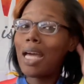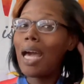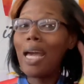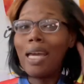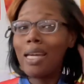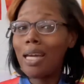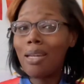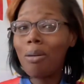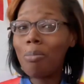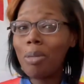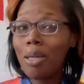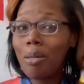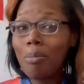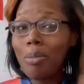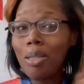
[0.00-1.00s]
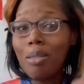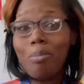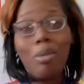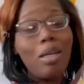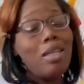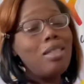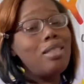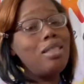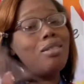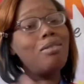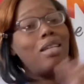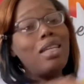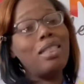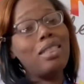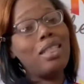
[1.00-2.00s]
I ain't got no bail money. But until next